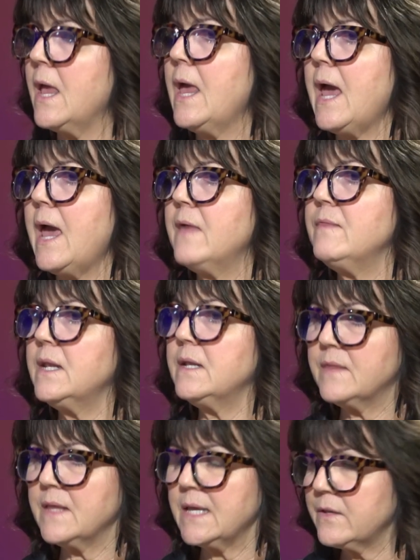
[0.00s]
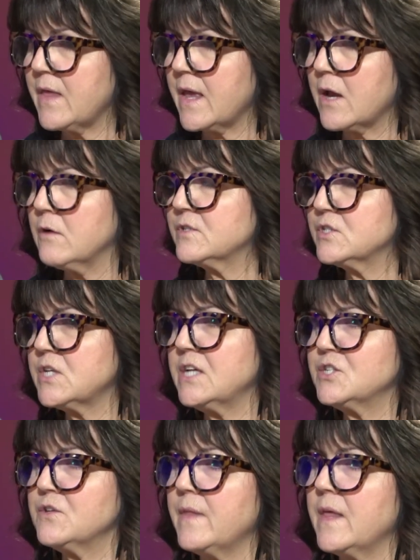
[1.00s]
And then at the end of that
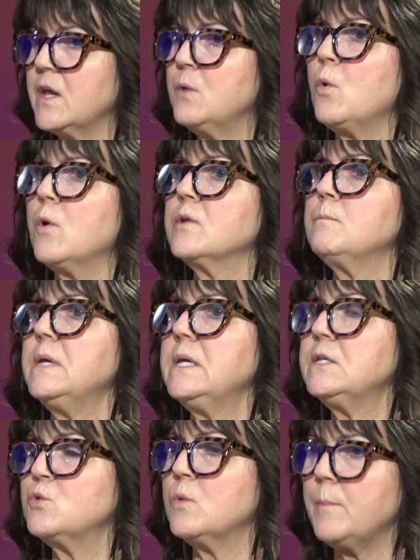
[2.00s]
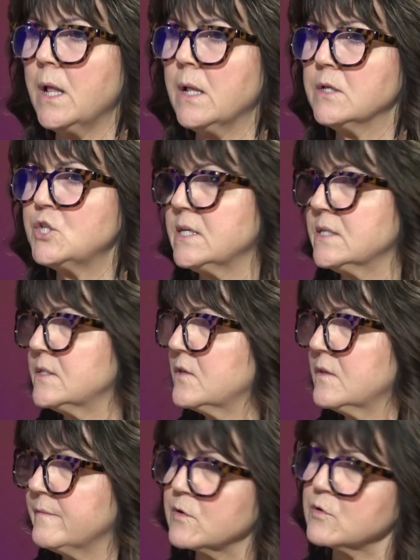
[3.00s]
conversation, they want me to apologize to
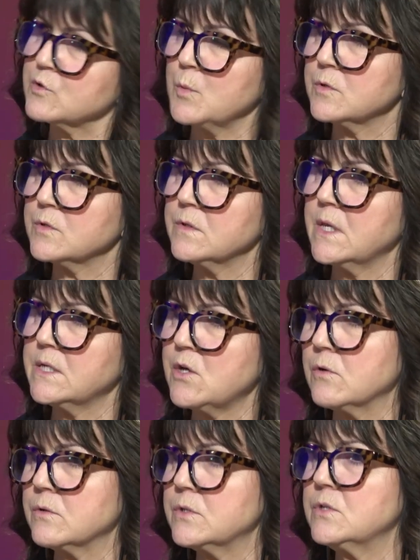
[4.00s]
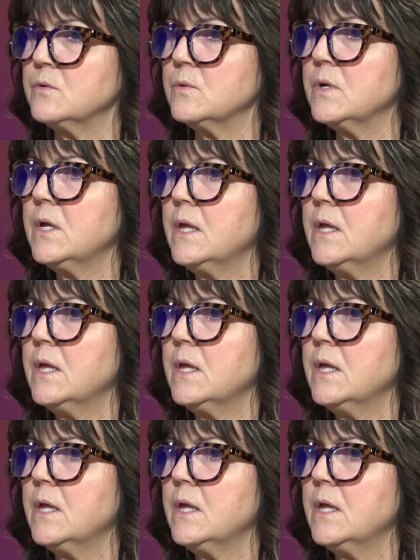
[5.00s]
the first person they talked to